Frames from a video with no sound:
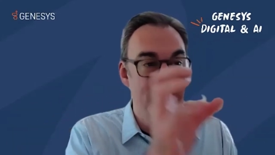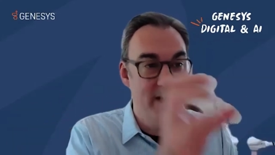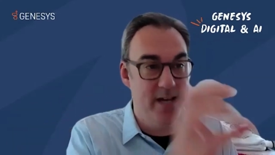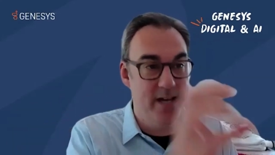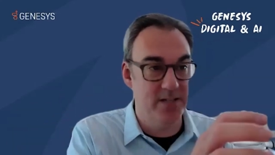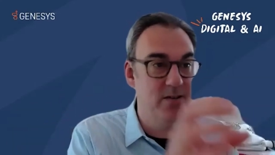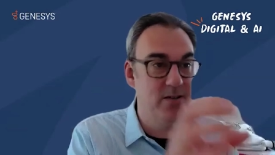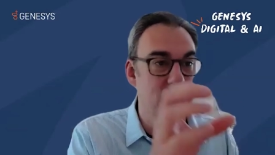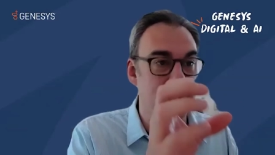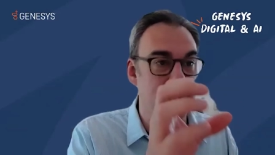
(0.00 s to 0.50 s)

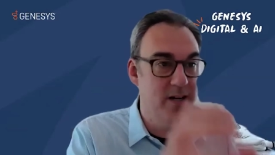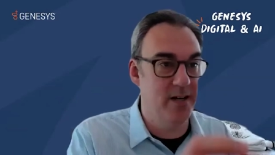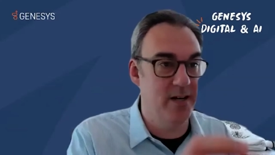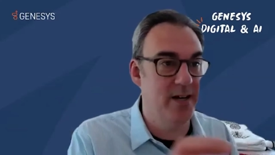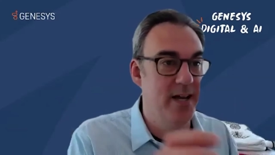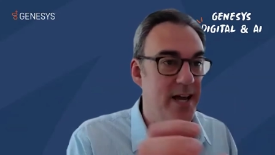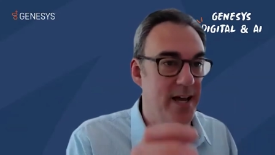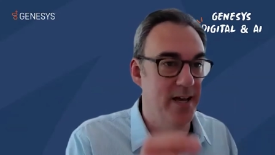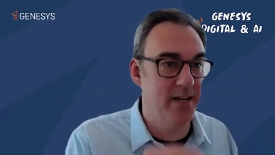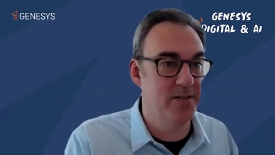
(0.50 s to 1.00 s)
Yes, you can
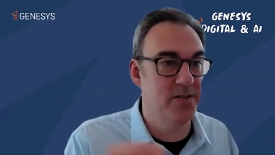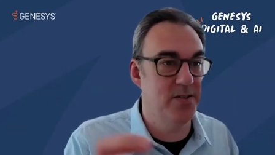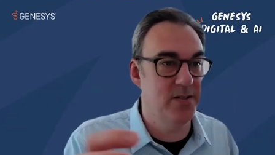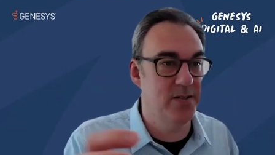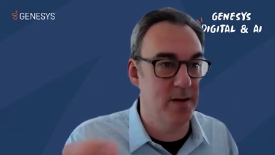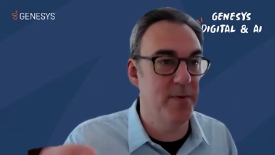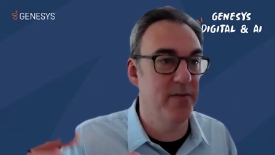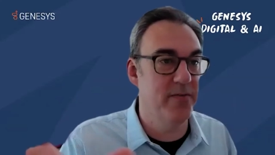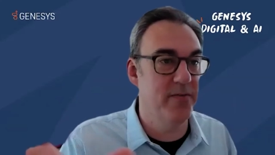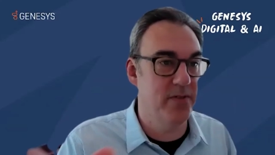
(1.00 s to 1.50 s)
enhance
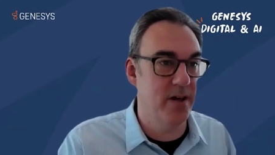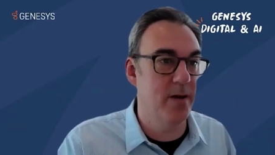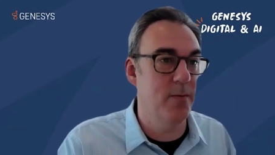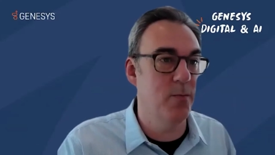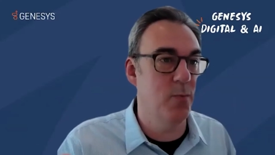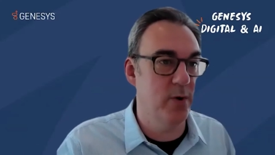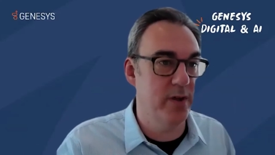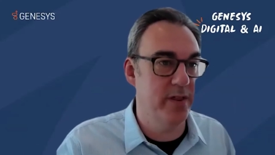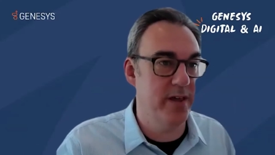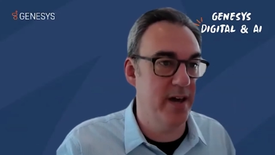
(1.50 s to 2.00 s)
some of them
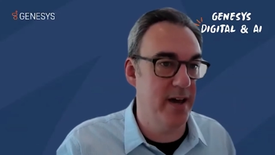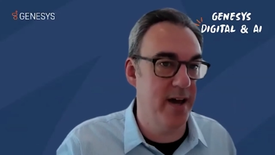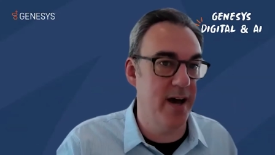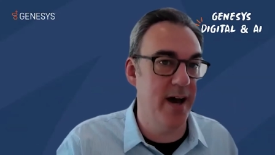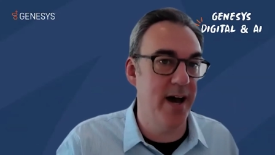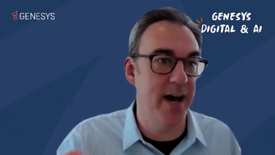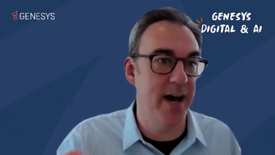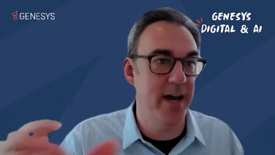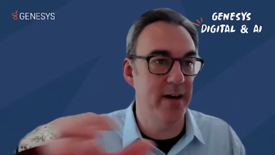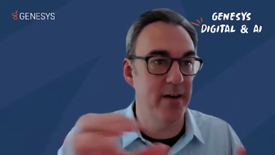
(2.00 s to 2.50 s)
with
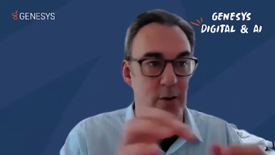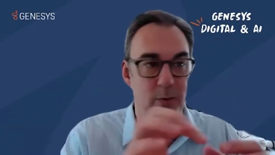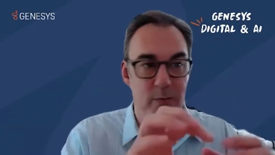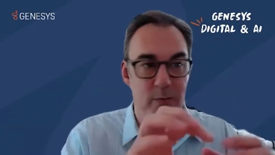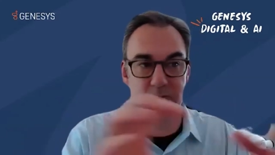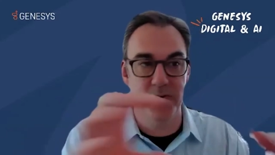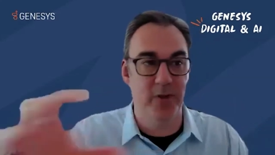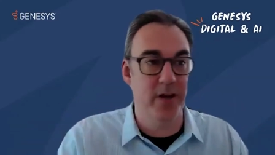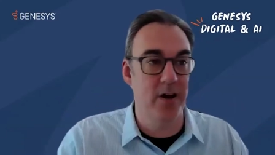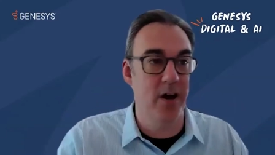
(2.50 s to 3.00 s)
AI,
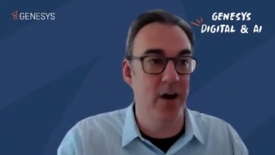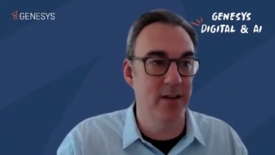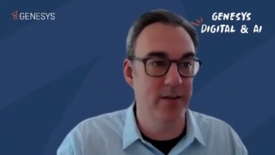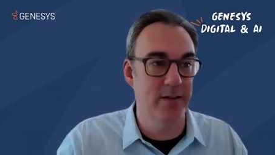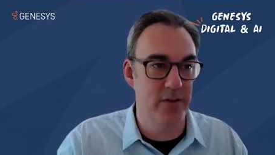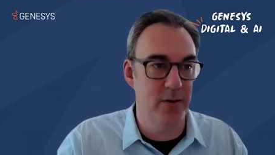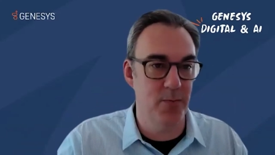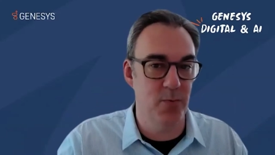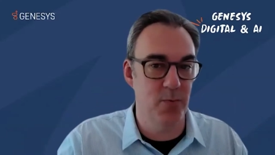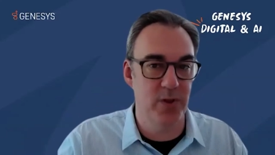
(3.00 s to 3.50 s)
hopefully all of
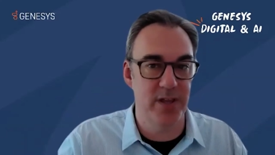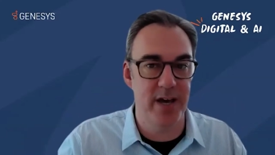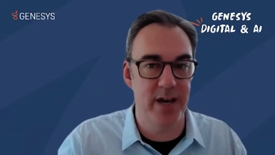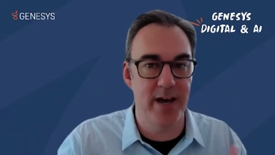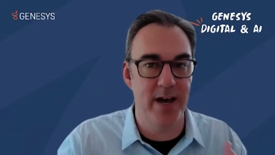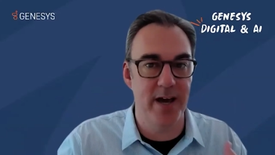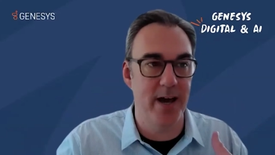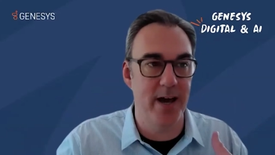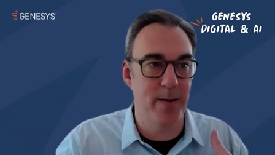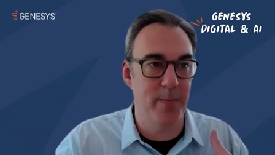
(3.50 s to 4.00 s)
them with
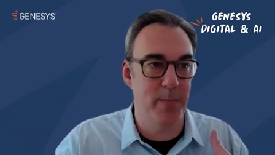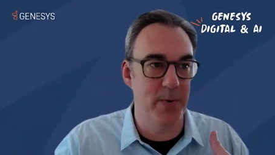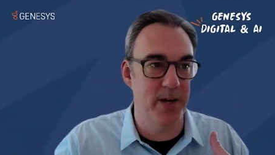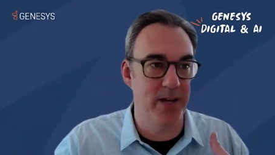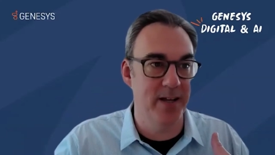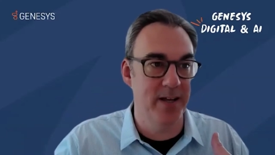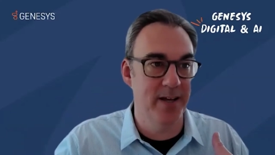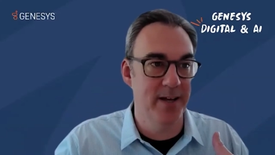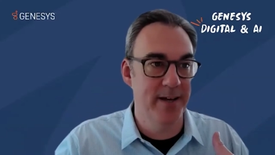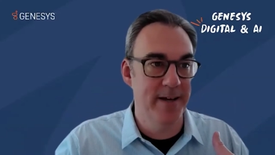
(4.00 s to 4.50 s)
AI, but
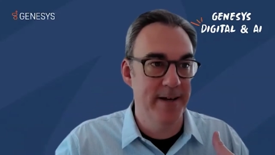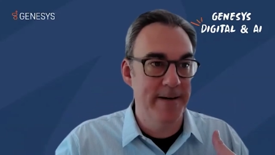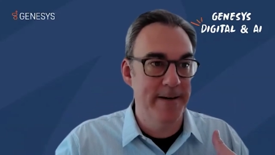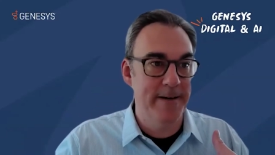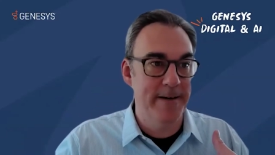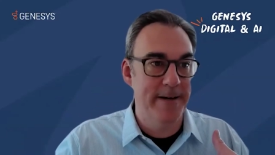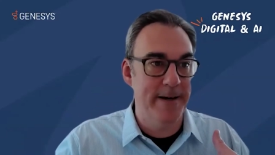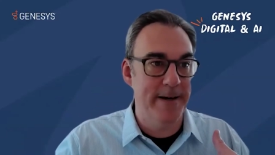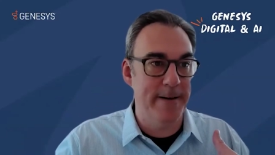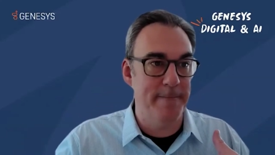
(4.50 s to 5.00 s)

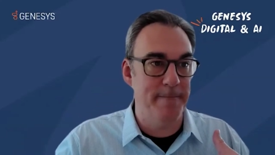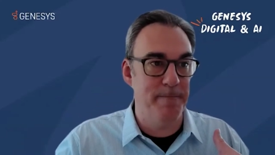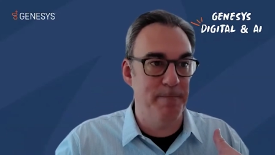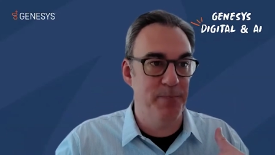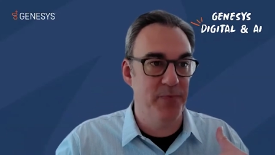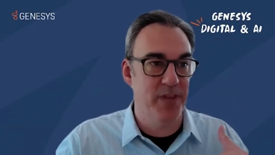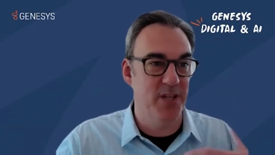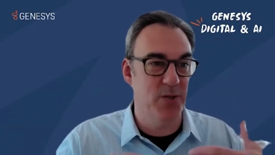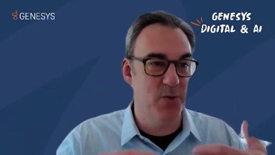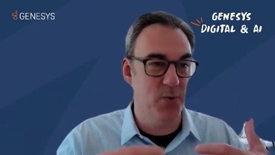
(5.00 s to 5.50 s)

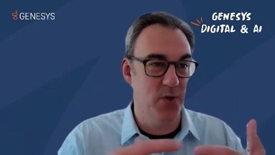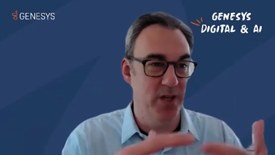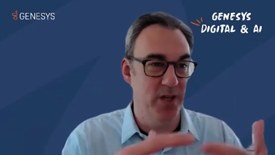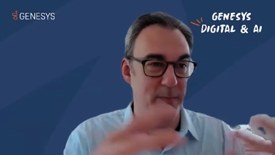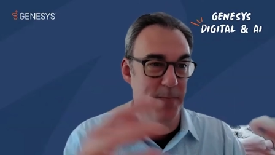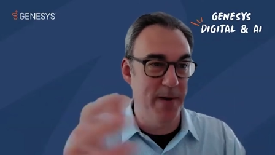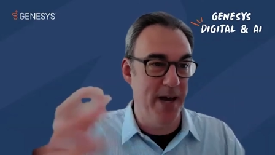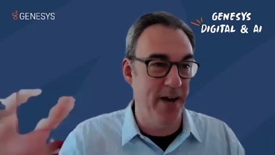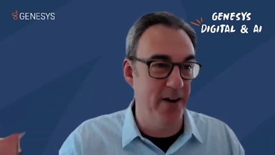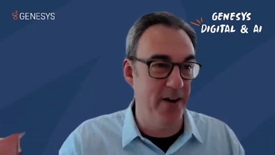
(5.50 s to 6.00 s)
it's really
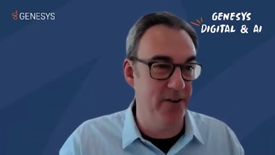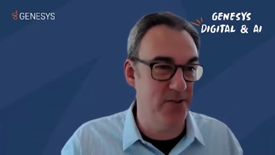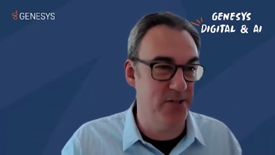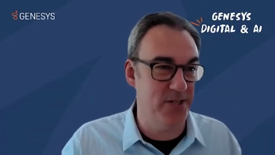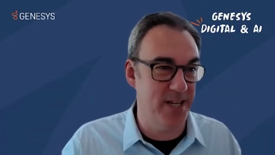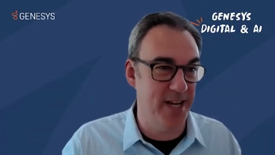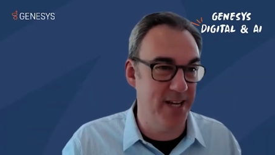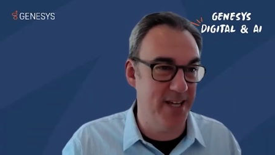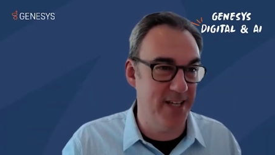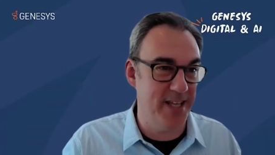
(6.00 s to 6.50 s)
about
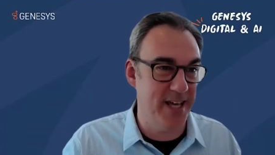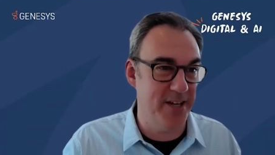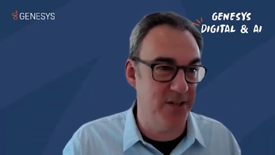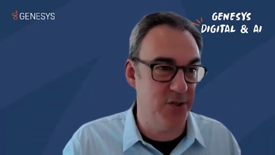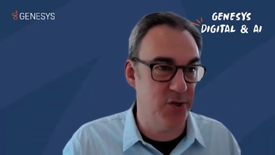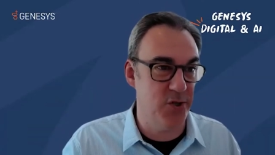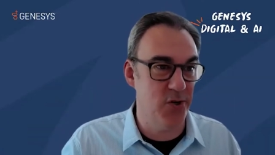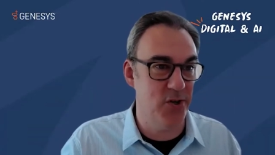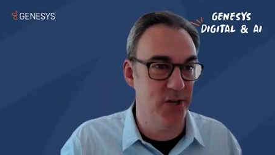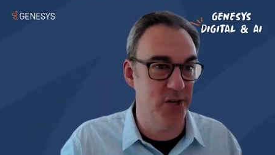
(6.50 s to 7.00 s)
understanding that
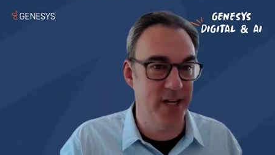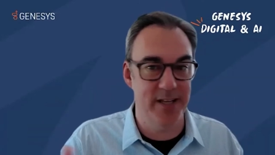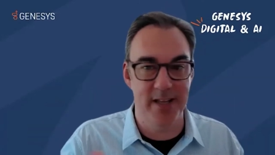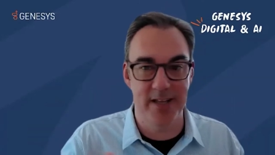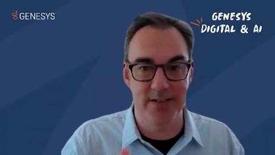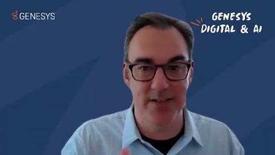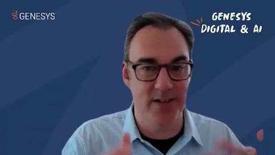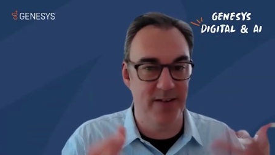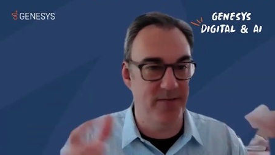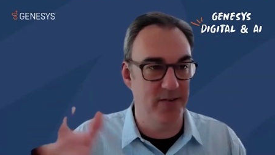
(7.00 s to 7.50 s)
journey.
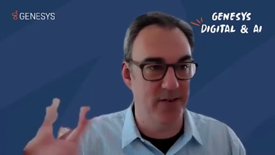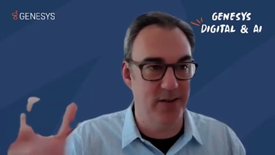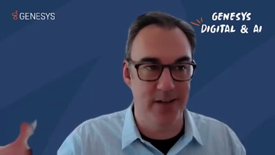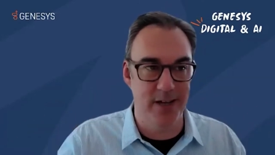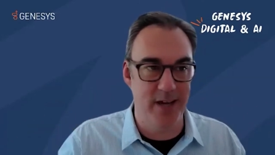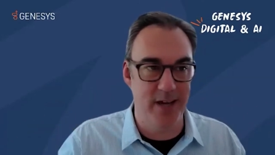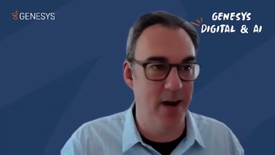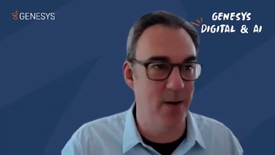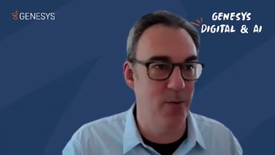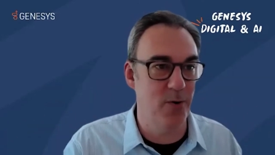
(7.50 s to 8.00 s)
That's definitely
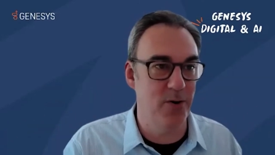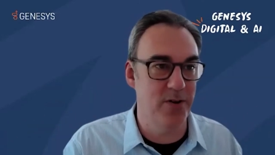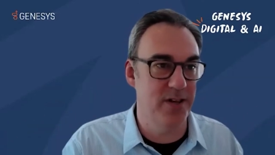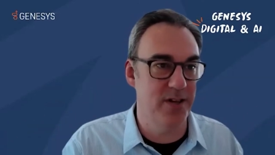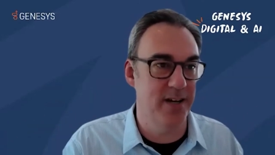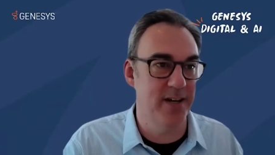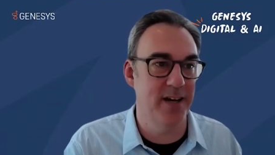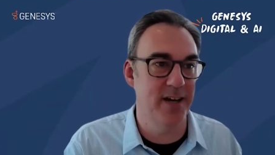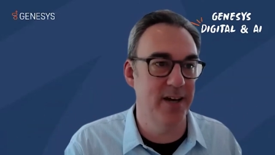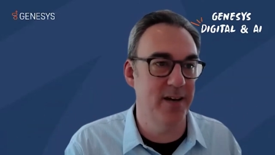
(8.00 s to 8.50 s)
how we're
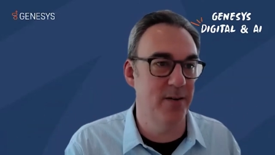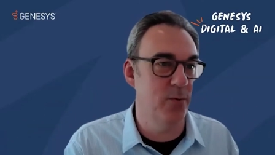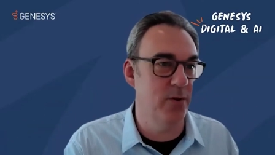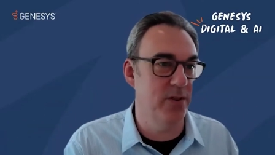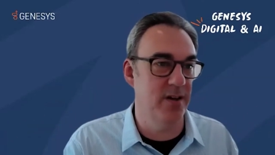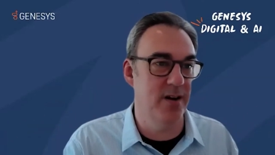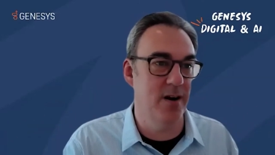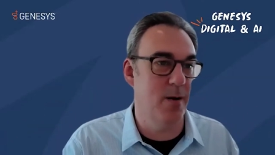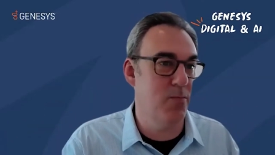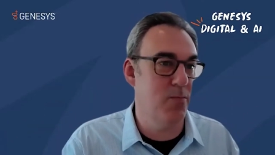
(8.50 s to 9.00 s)
thinking
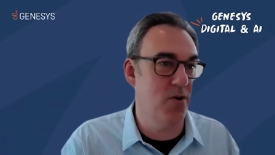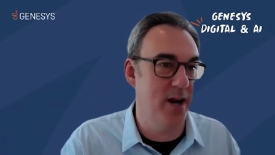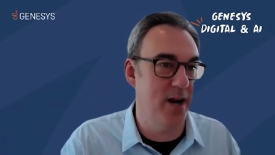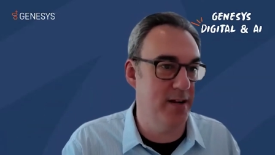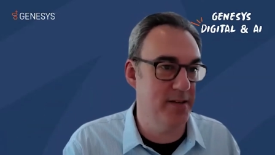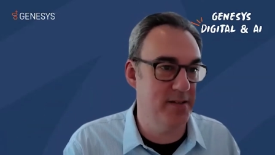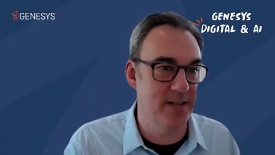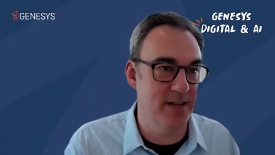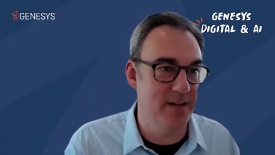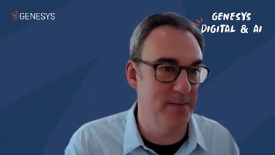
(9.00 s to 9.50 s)
within our
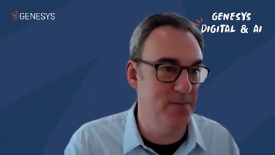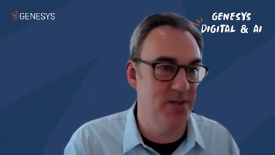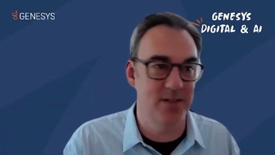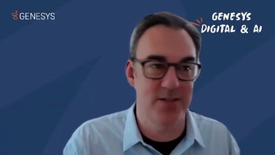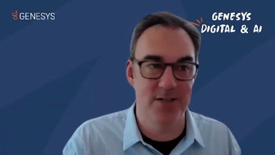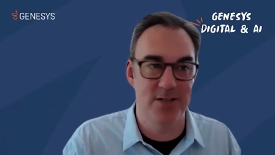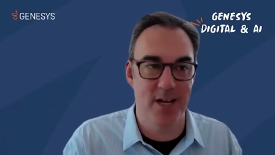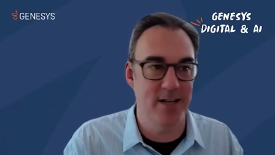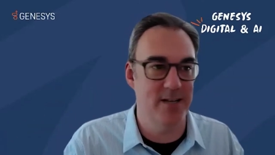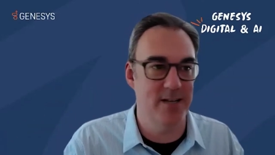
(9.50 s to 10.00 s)
product teams at
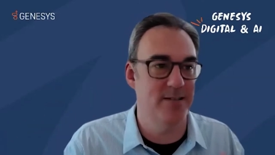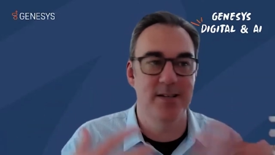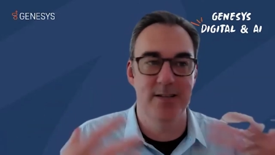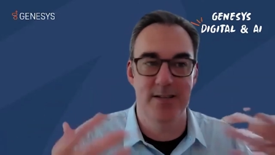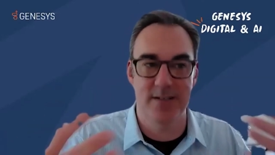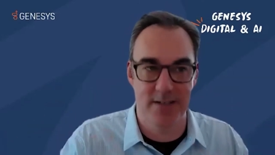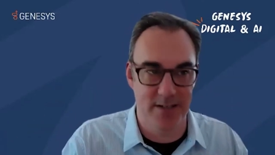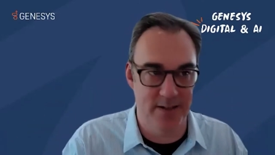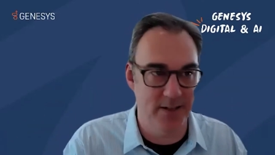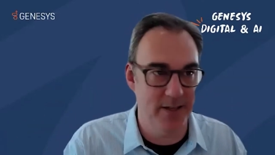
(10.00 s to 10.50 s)

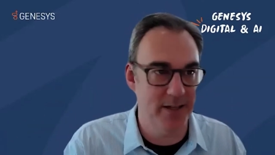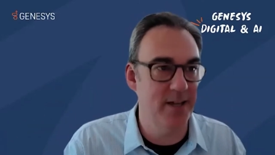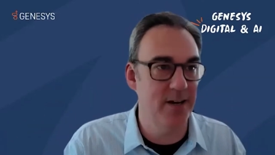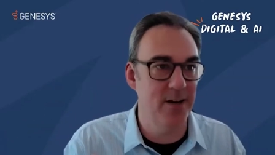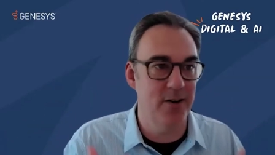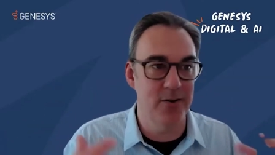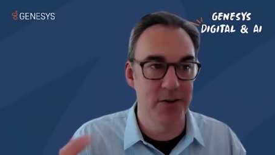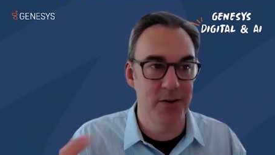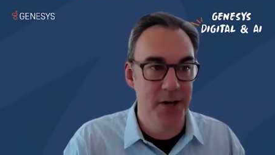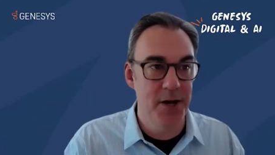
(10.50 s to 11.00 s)
Genesys to, you
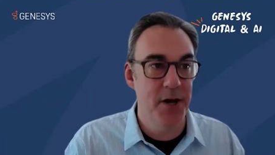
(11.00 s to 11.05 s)
know,